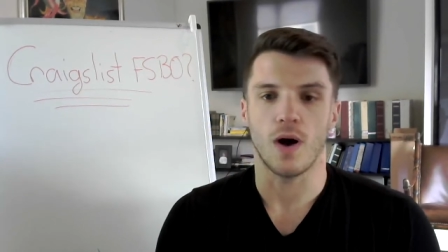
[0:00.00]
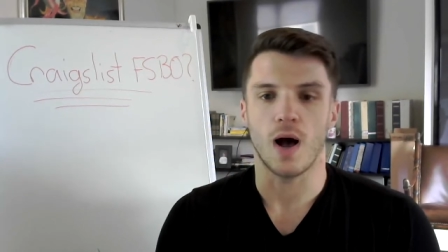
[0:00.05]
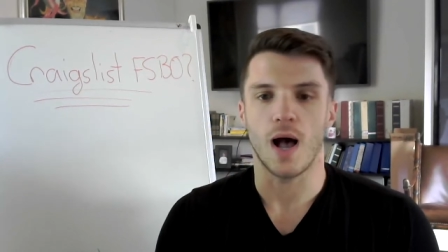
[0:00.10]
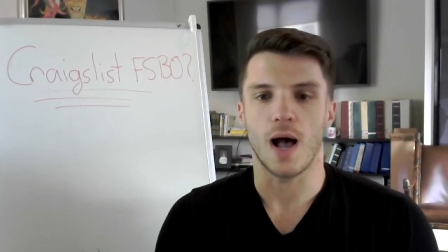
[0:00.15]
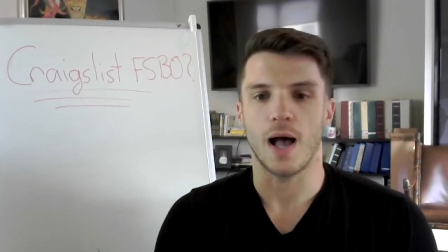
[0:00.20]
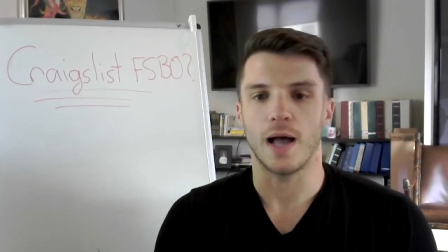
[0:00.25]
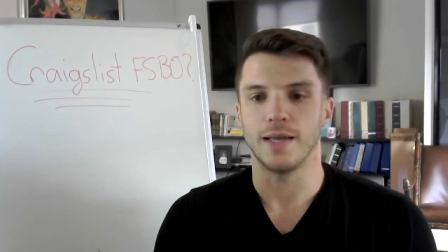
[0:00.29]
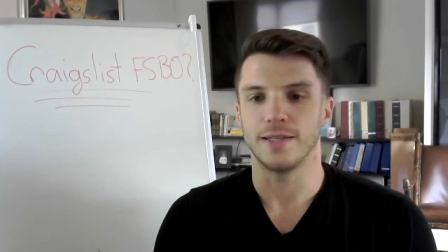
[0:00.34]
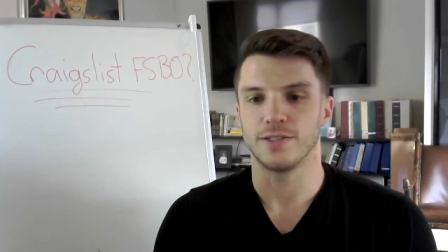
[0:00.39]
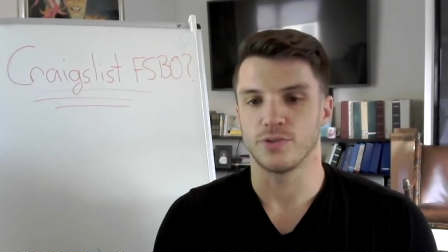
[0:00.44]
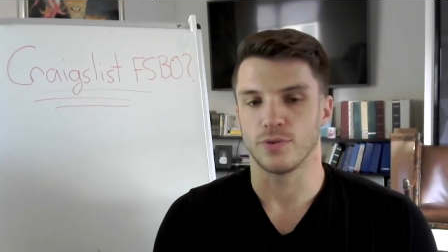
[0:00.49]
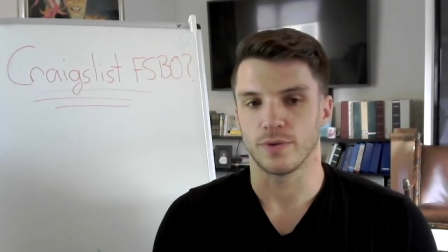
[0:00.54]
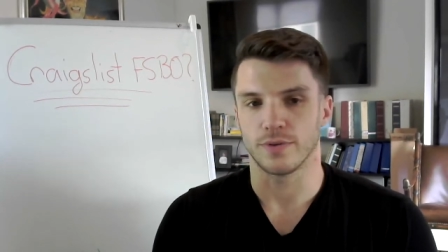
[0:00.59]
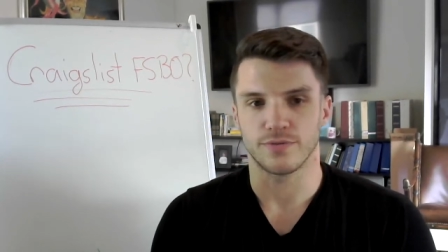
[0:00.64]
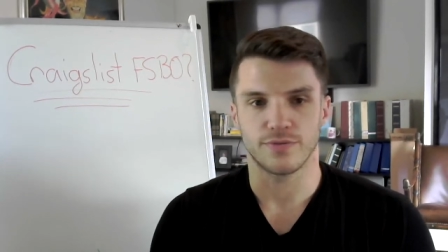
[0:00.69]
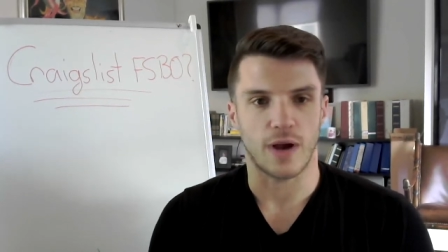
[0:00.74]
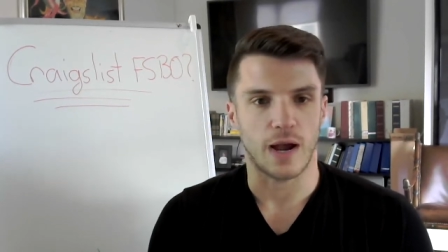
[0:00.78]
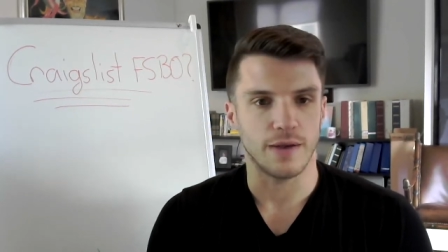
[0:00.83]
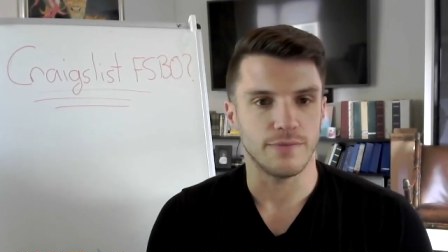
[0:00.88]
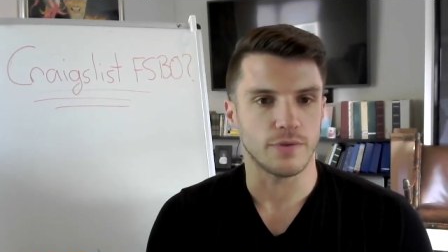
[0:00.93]
Uh, it's only
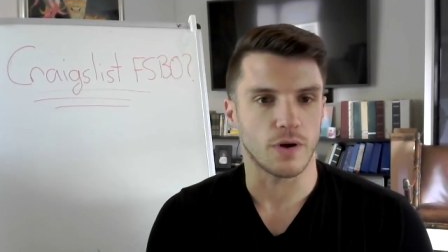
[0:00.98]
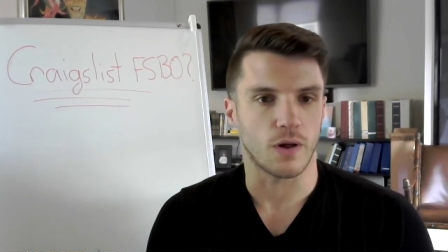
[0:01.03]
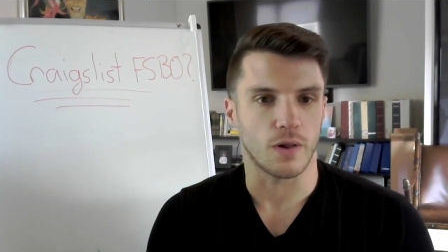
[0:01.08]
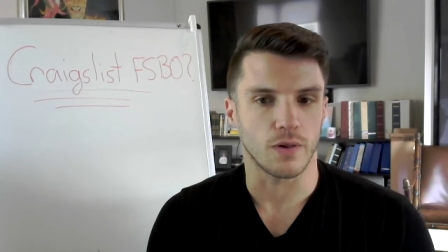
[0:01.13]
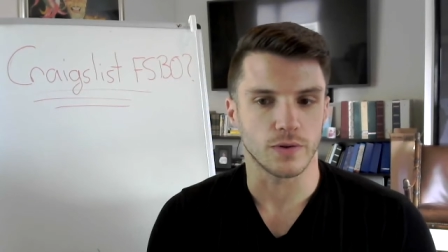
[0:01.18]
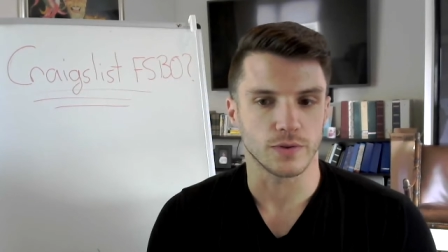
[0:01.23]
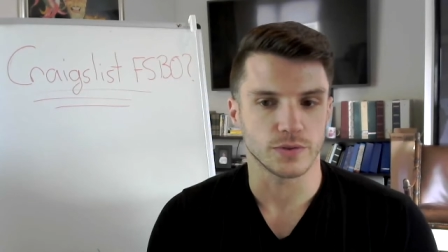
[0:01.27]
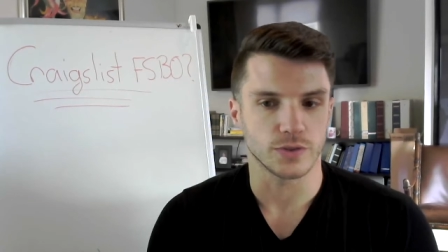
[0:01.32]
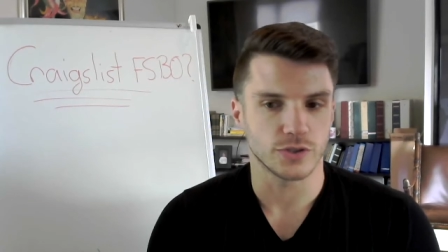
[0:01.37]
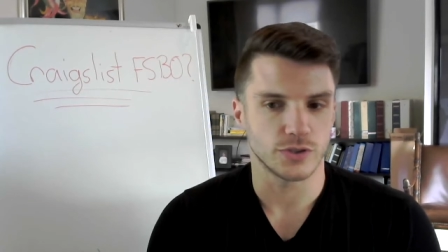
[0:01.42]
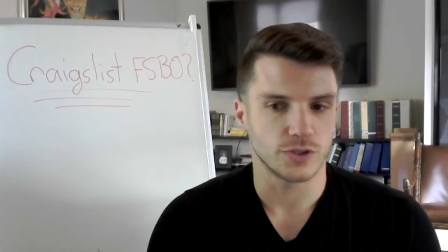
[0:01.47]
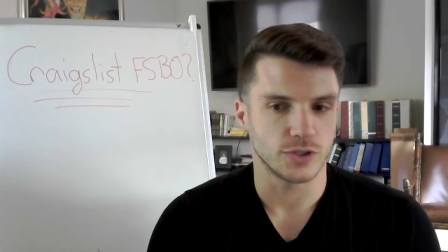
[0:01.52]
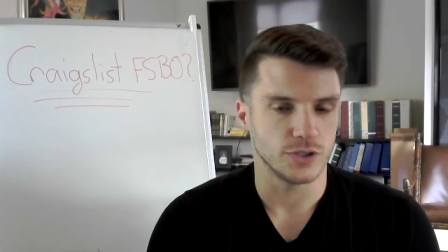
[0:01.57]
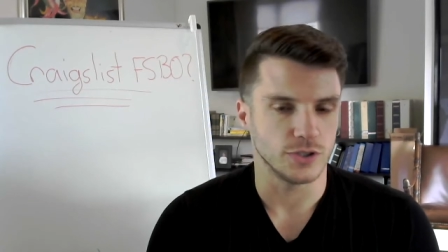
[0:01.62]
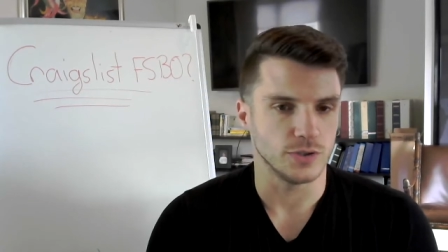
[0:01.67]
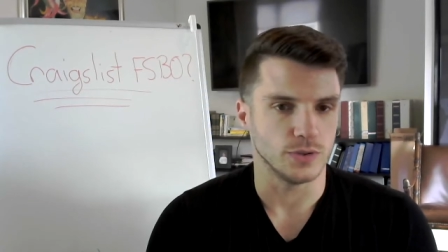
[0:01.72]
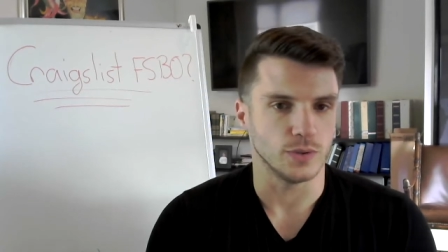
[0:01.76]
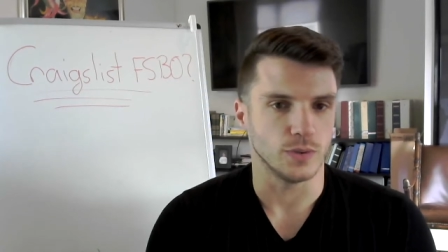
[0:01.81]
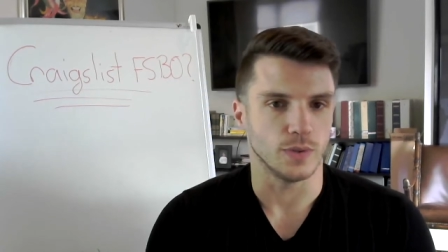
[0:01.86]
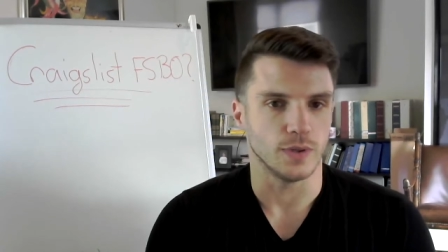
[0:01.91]
five dollars
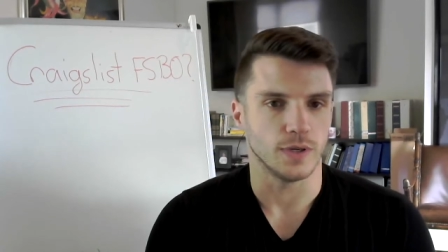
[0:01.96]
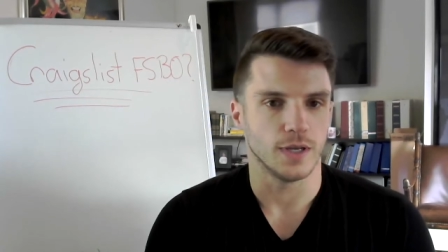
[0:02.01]
to